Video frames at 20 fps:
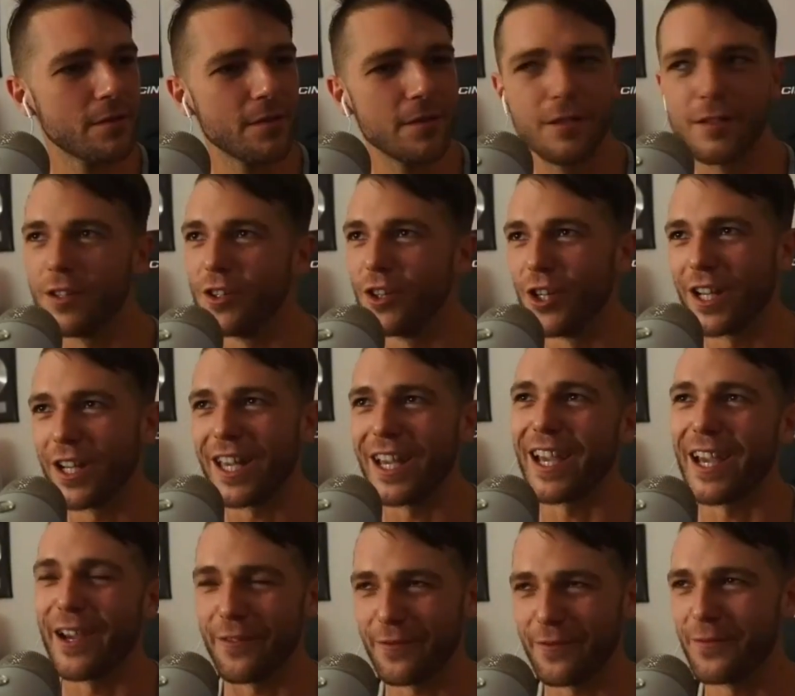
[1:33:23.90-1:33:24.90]
looking,
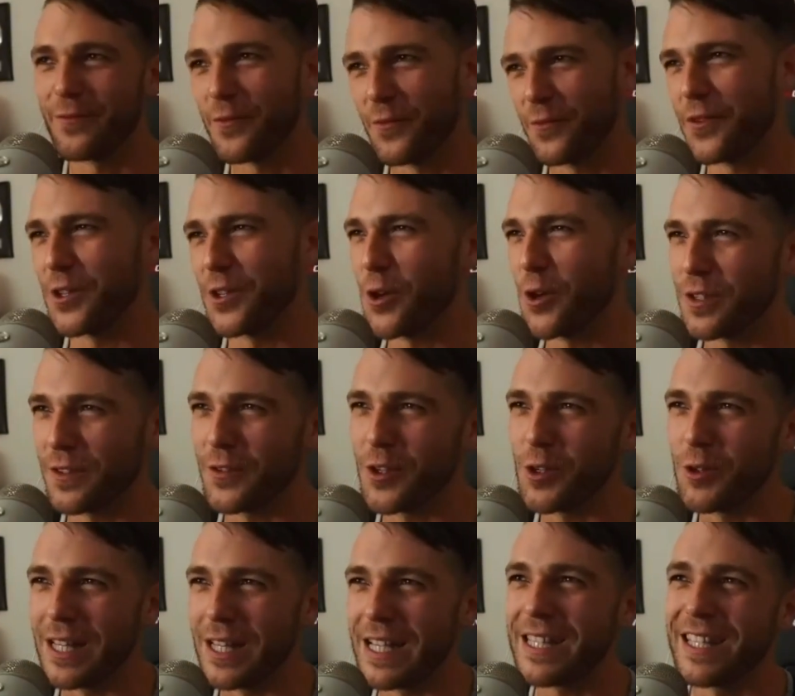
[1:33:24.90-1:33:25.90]
if for those of you
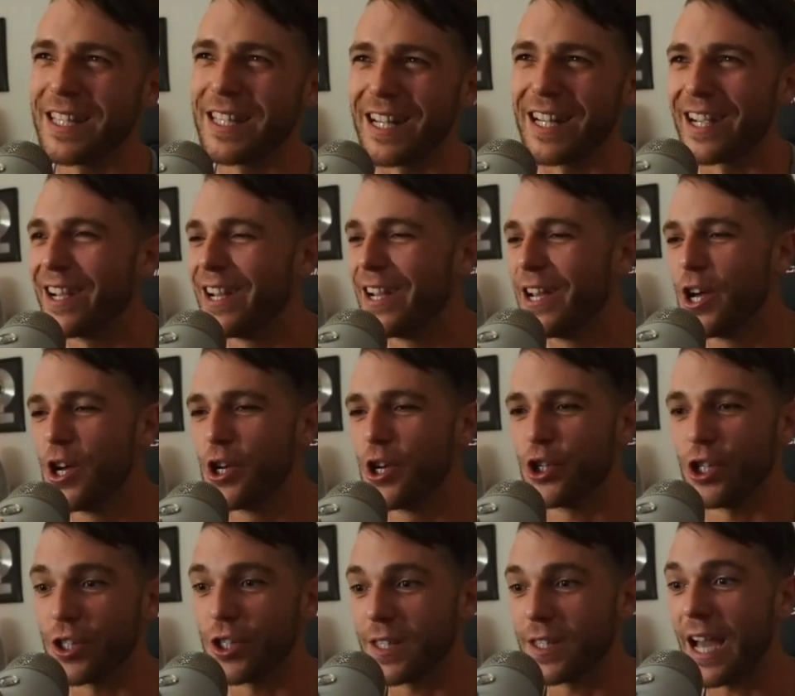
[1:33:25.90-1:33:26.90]
listening,
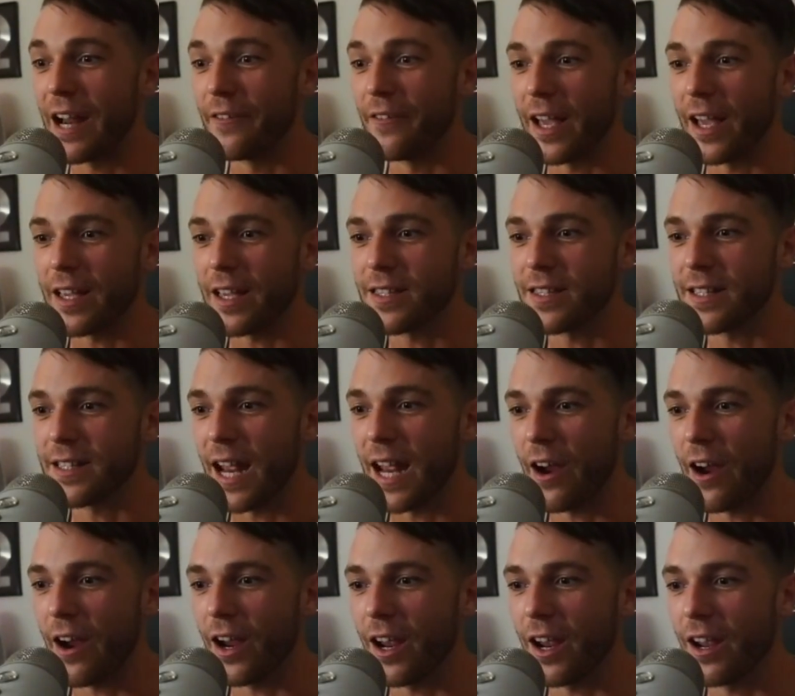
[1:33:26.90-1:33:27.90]
she's just kind of like
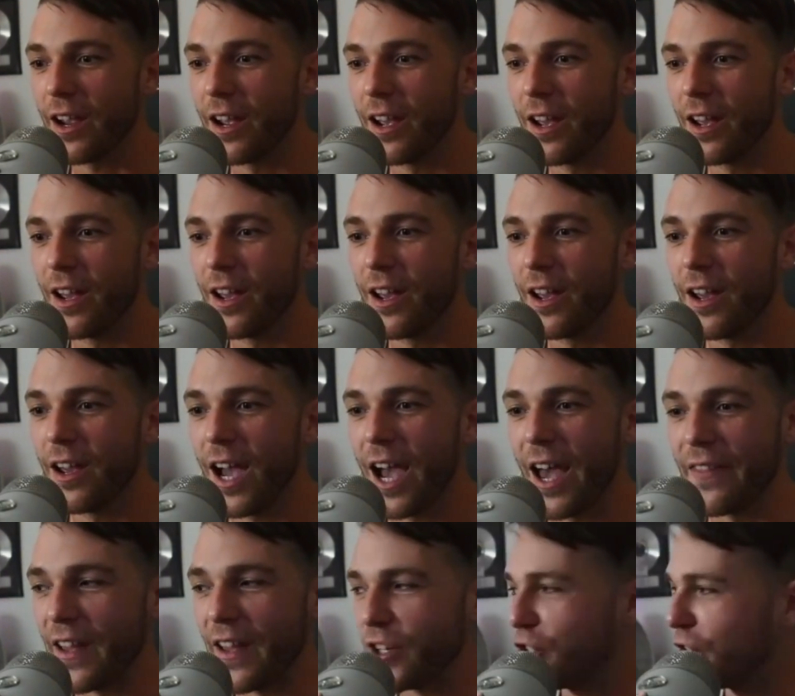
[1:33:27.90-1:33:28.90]
staring.
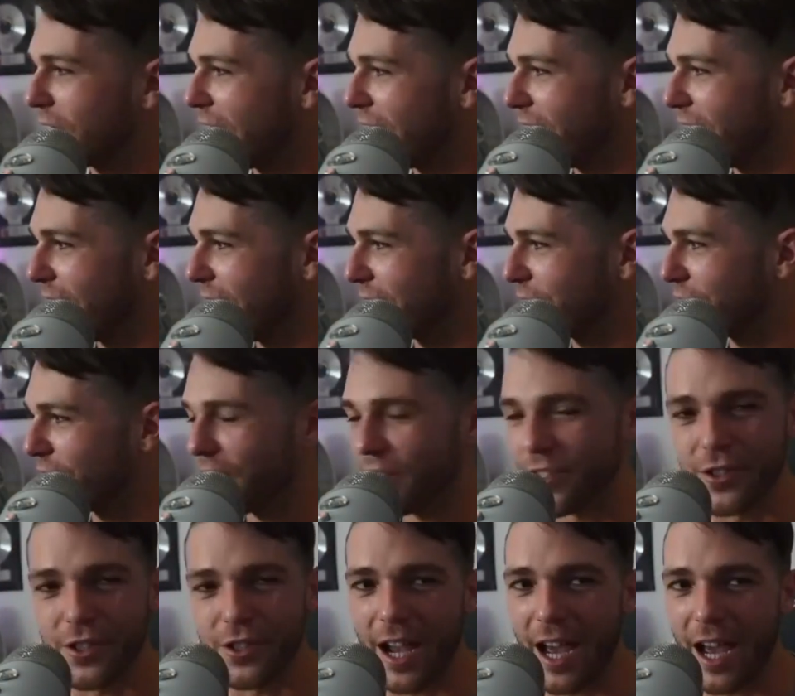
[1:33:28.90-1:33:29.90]
And then she kind of like
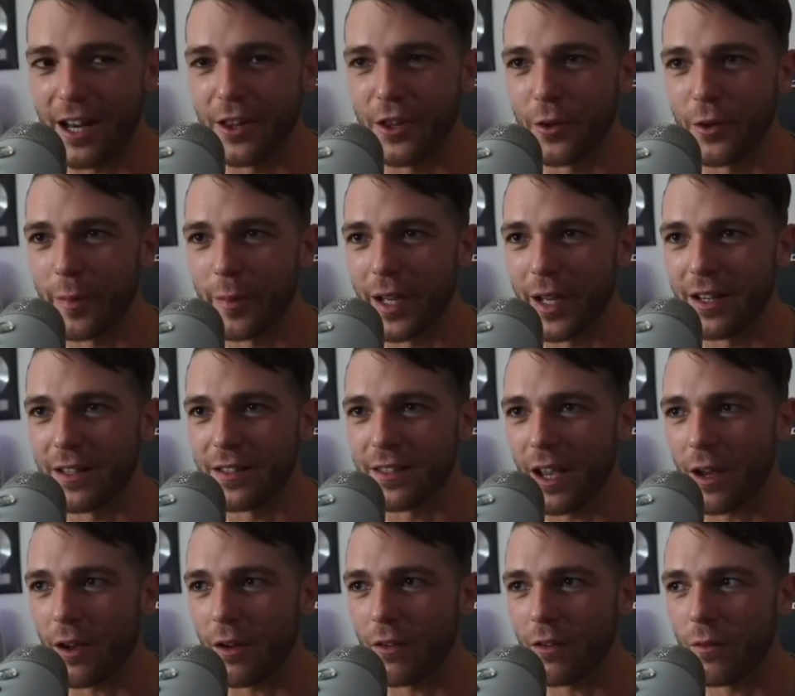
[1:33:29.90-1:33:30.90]
turns her head a little bit and is
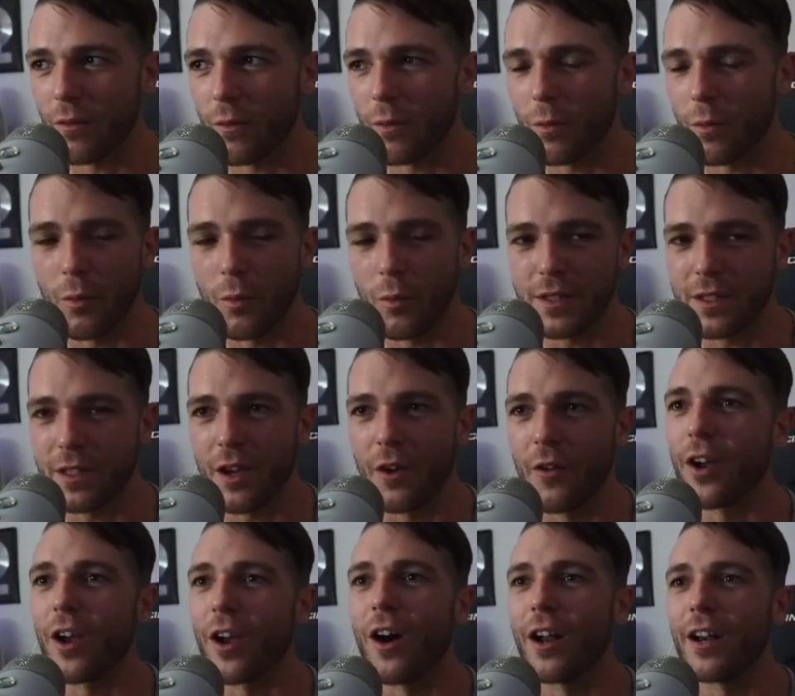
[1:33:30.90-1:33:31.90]
like, what's
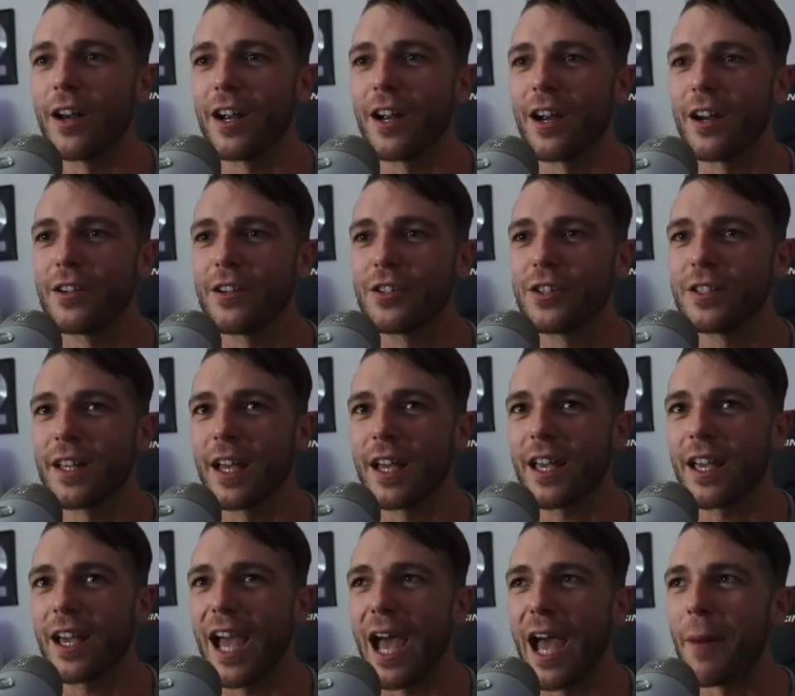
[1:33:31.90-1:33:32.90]
going on here? She's
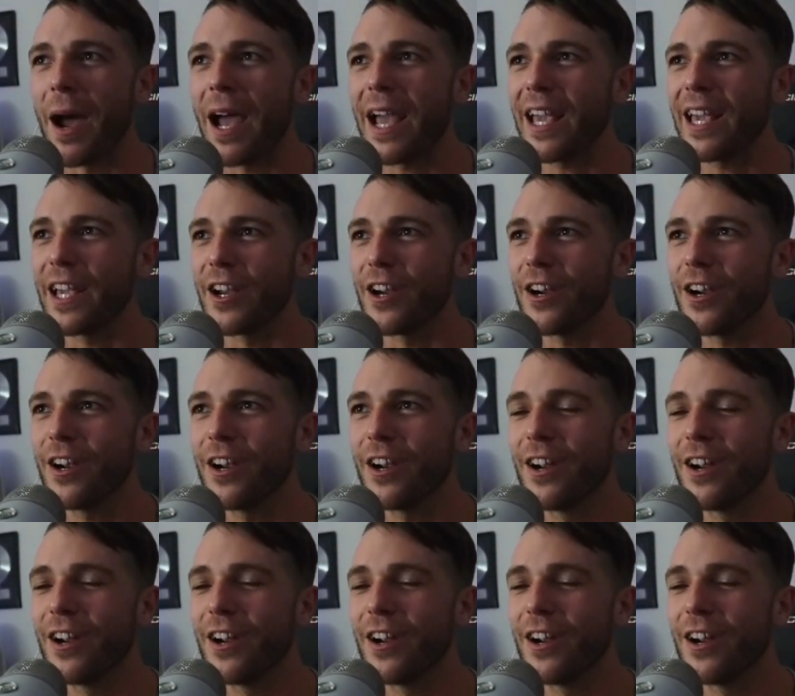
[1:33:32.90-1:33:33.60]
like, am I here?